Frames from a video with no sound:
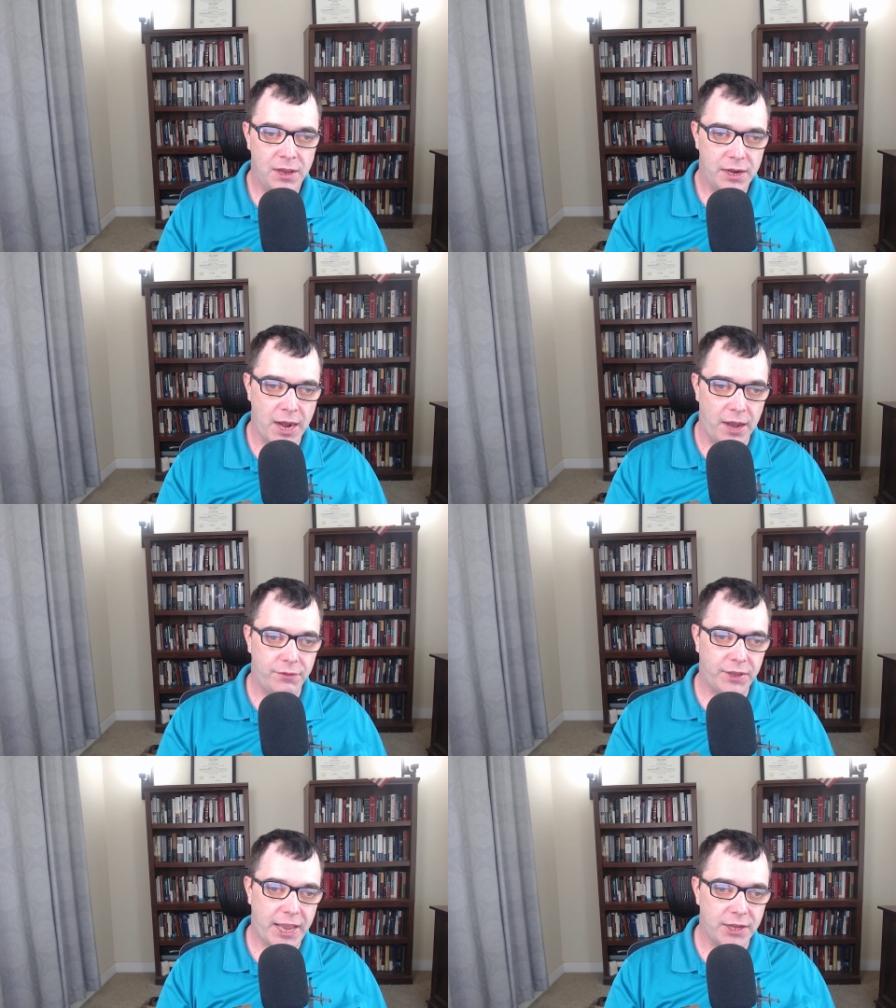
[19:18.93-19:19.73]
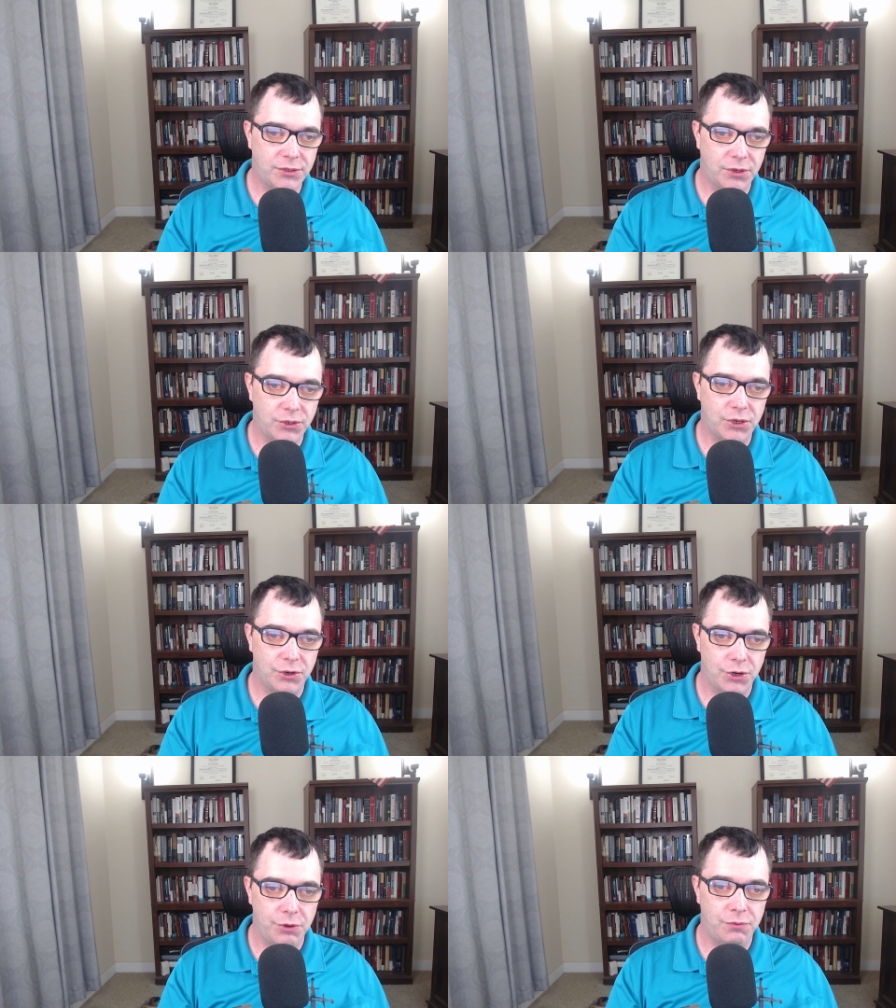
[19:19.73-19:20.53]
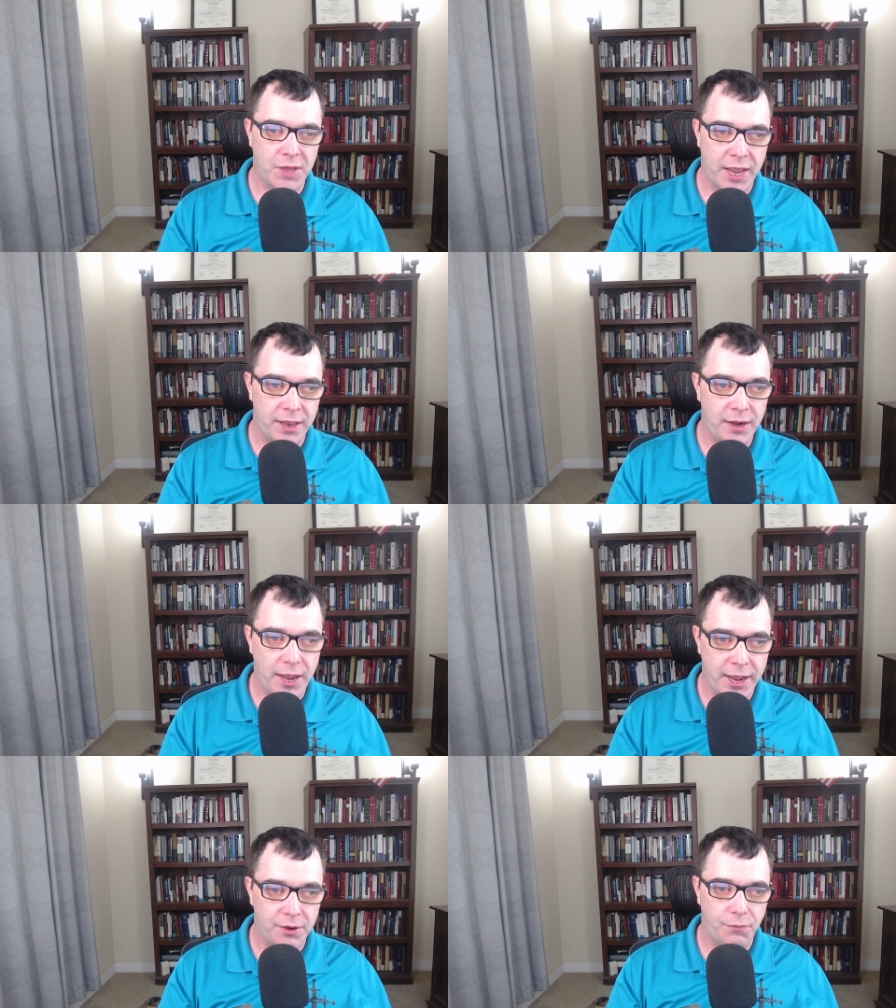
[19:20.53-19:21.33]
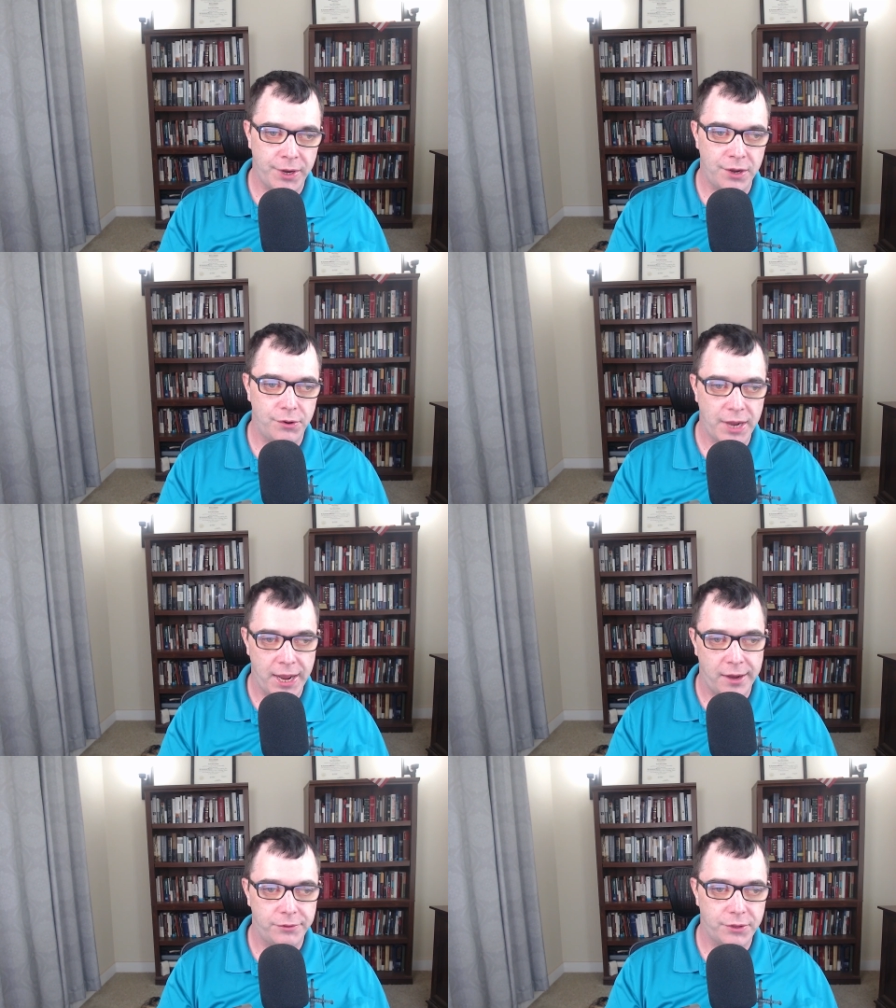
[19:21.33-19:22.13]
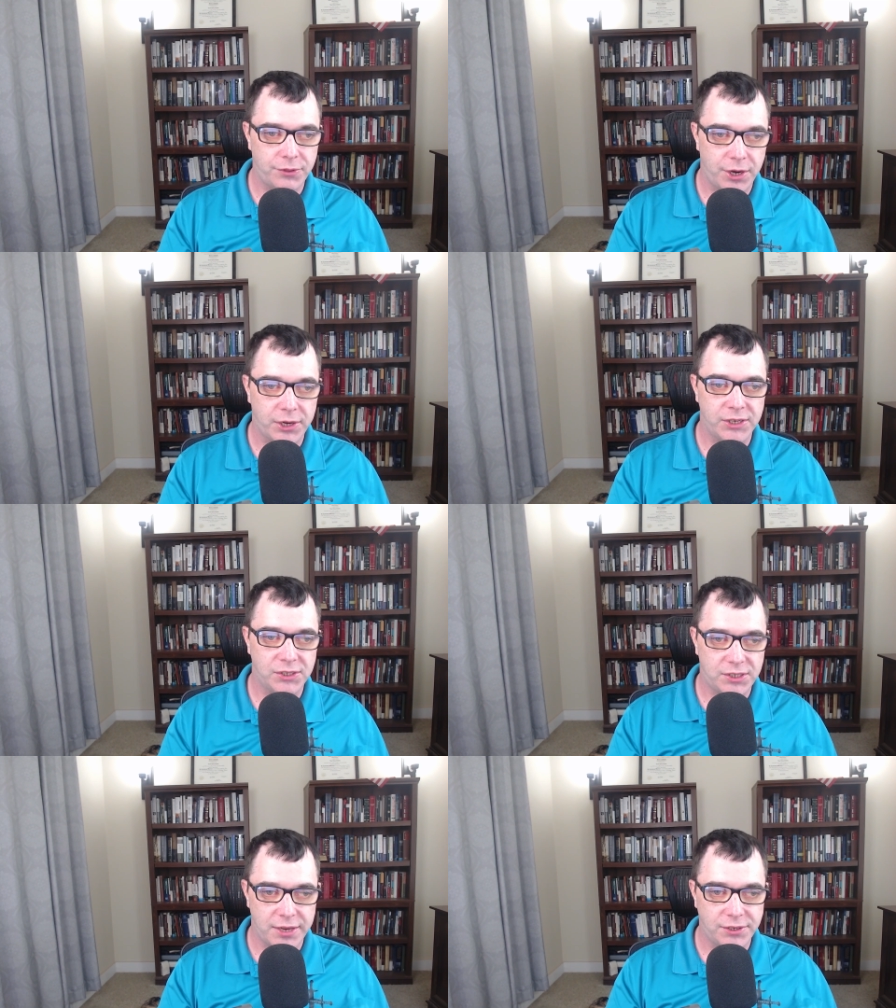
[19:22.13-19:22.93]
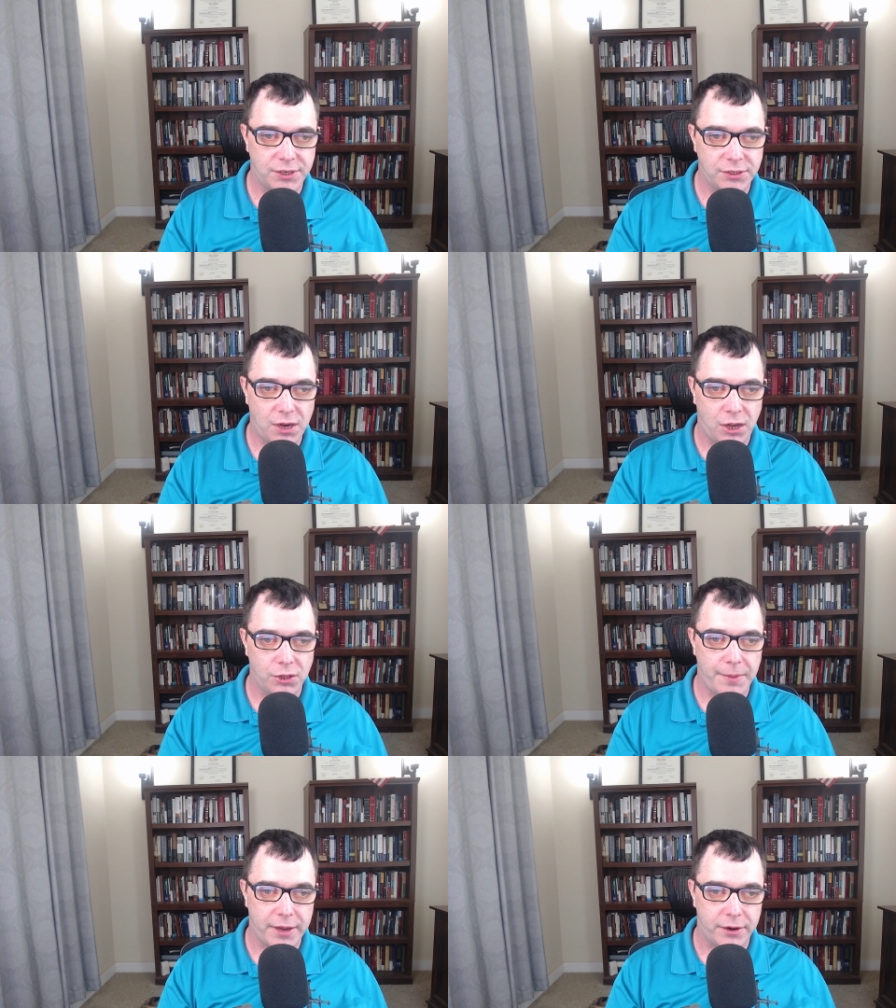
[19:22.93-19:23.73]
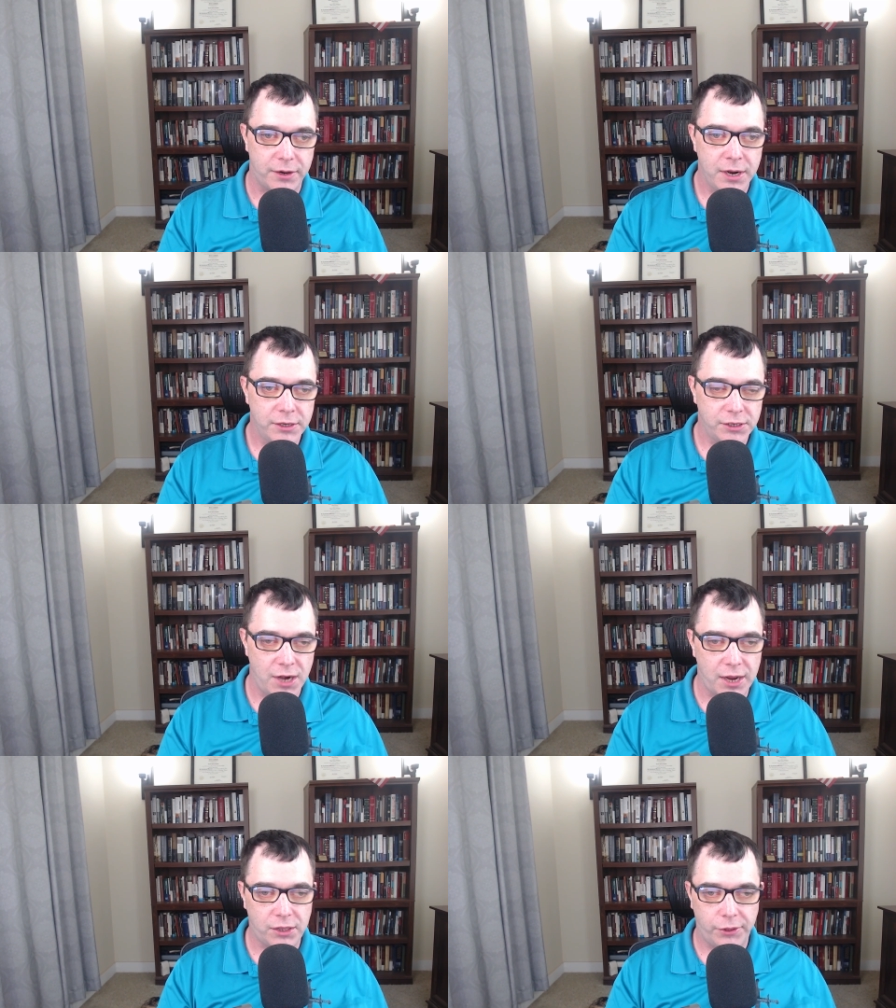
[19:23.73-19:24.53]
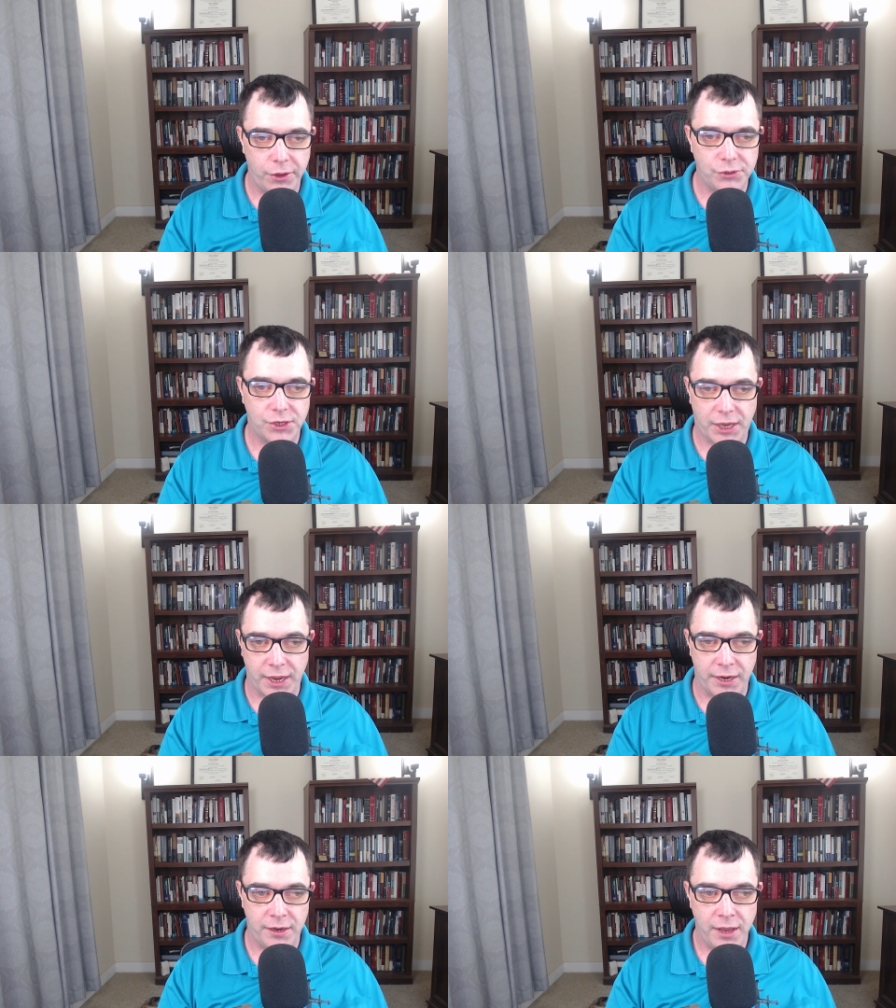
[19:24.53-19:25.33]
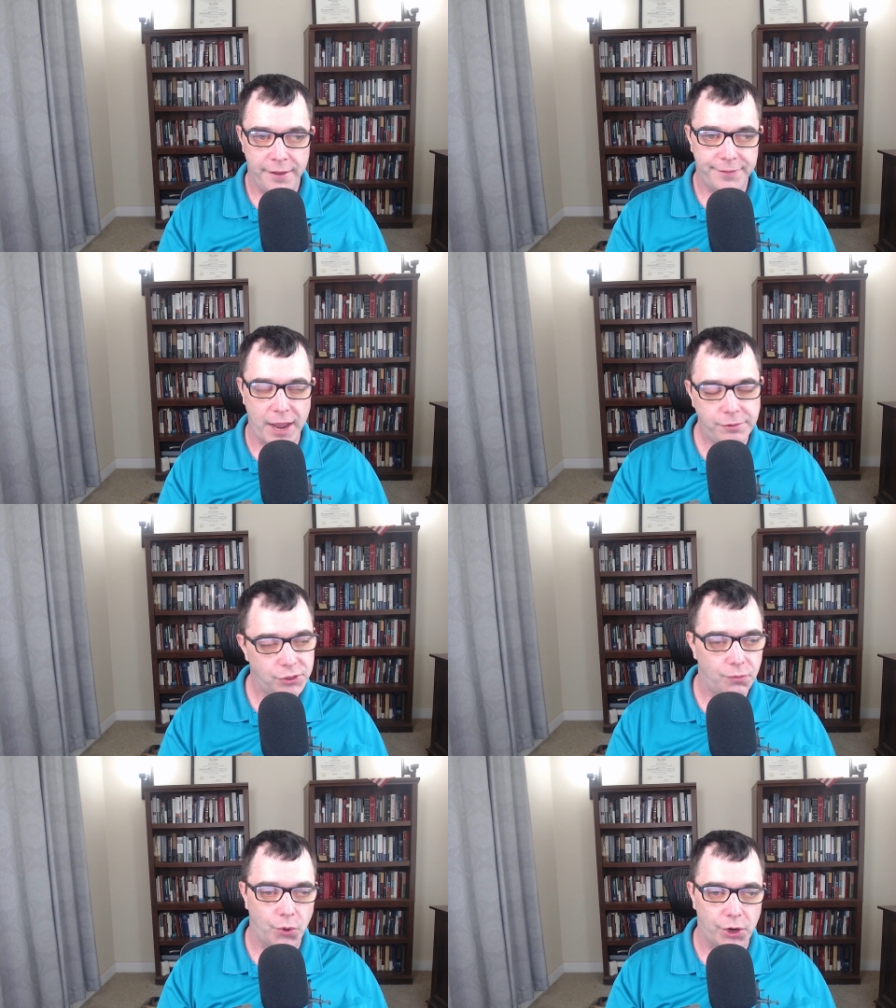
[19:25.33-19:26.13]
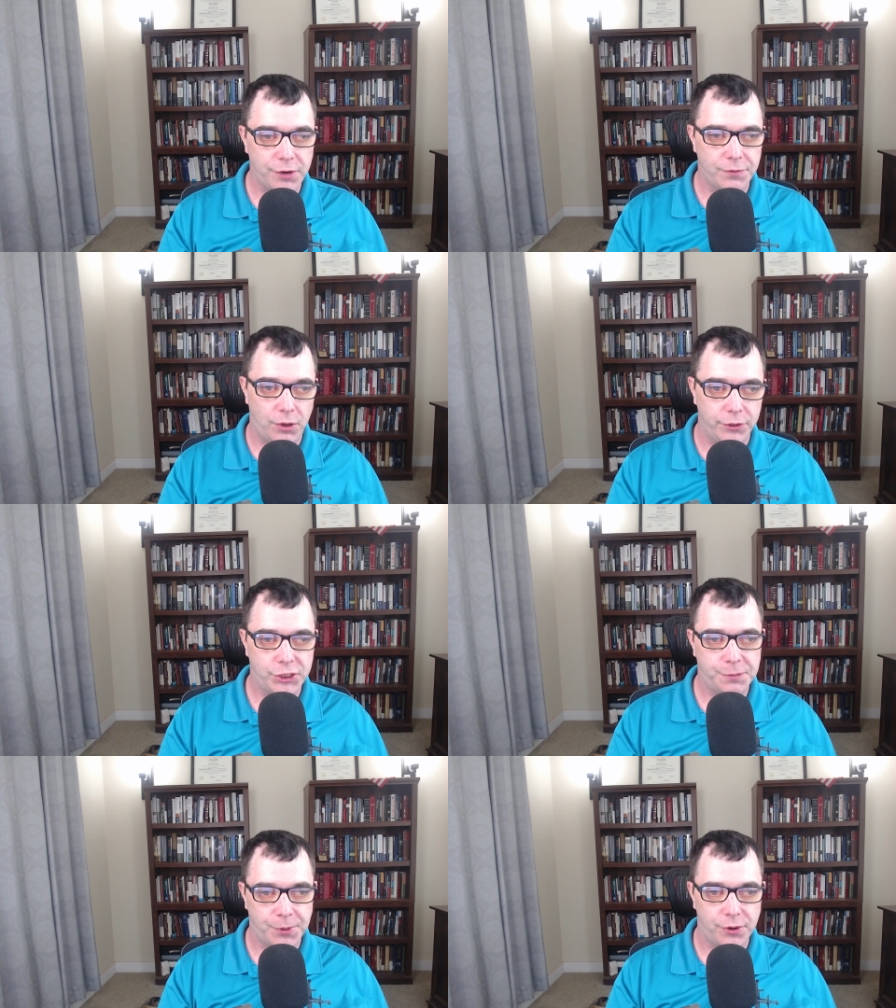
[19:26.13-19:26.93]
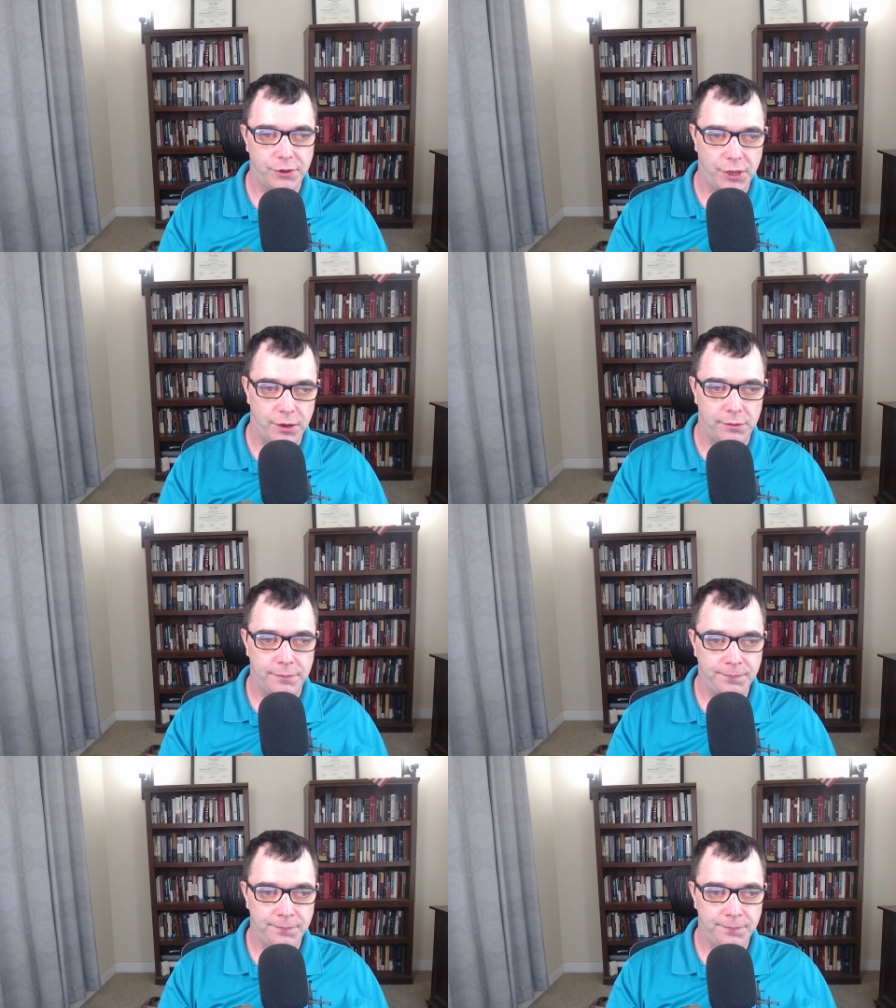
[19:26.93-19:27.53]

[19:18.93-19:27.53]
Now, the councils knew then, and we know now, that their consensus on the matter did not close the canon. That was the work of the Holy Spirit alone.